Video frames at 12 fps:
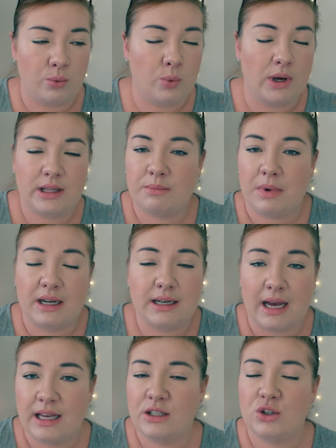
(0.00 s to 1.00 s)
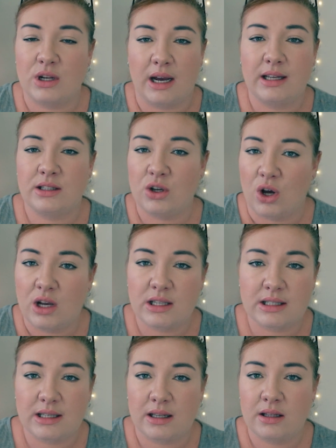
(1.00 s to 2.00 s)
with my day-to-day
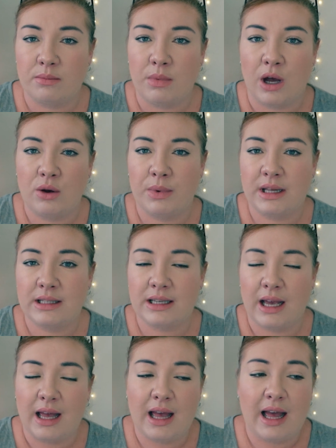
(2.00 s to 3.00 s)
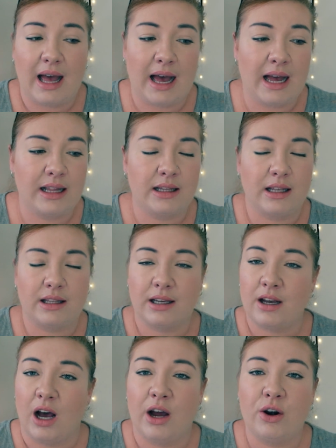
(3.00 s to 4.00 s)
tasks at the moment, and the
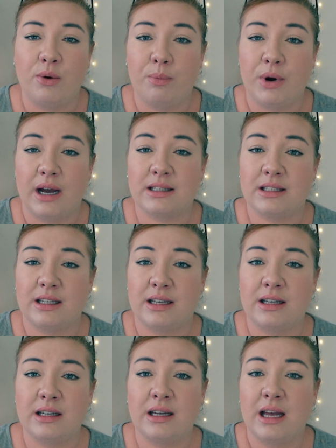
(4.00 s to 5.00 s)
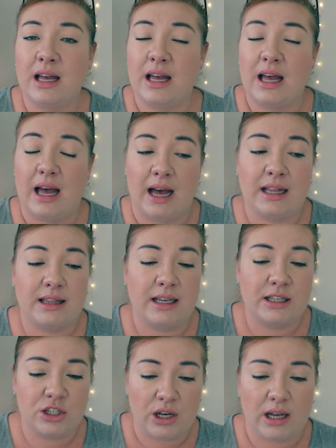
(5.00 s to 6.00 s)
chiropractor and
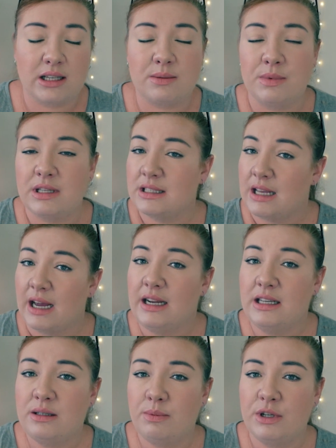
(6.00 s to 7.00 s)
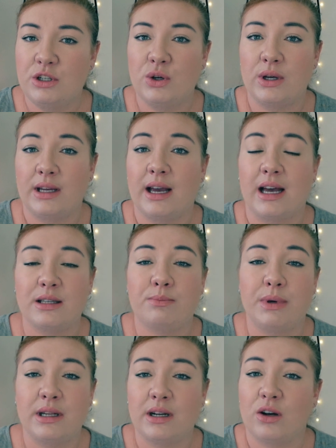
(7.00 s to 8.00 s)
the adjustments that he's been doing has
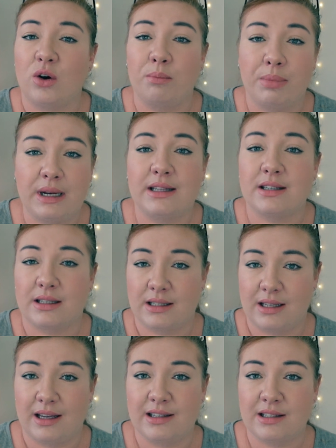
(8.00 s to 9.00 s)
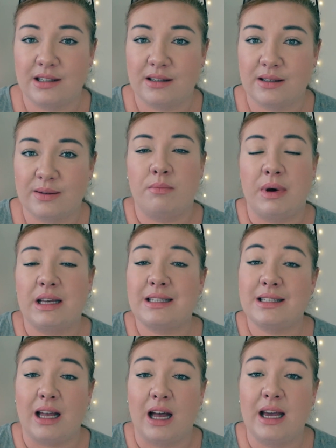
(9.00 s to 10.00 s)
been a complete success. My
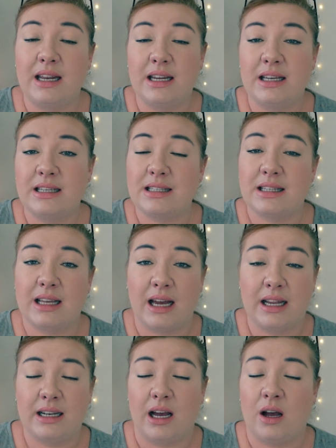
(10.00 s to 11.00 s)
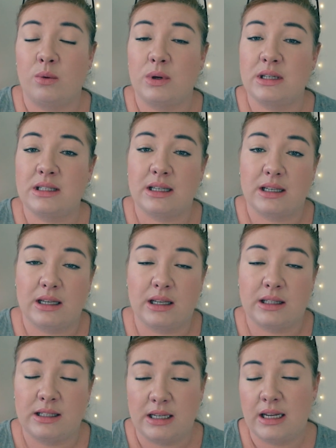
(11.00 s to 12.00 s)
sinus that I was
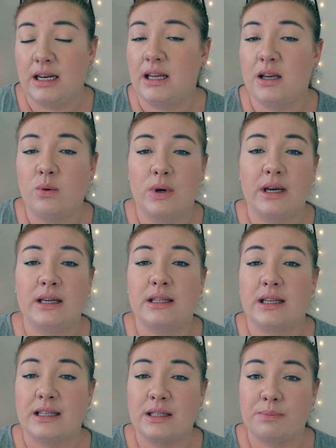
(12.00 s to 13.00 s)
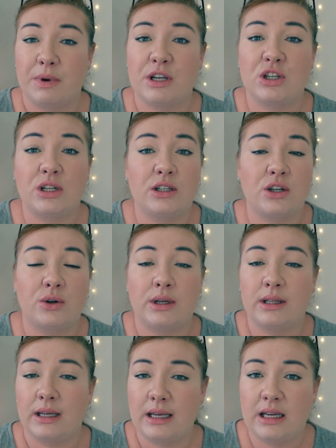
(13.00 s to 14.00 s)
dealing with, especially
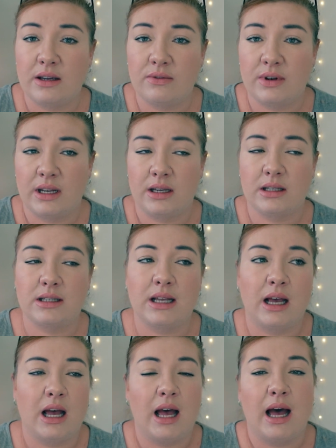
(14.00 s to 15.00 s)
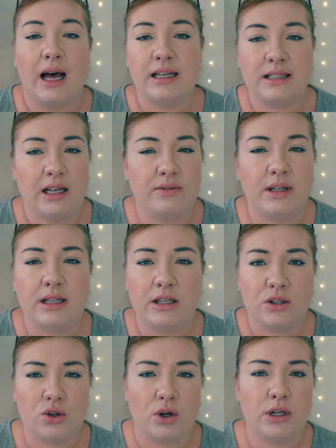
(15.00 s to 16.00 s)
during the evenings, has definitely
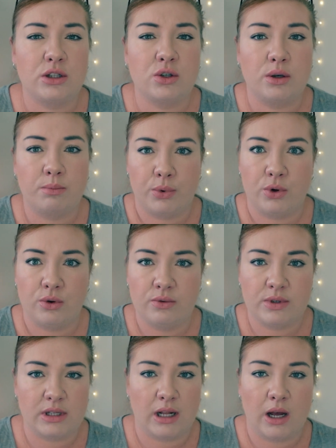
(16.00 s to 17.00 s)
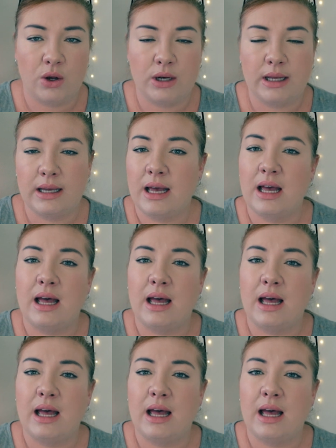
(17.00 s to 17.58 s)
started to improve slowly,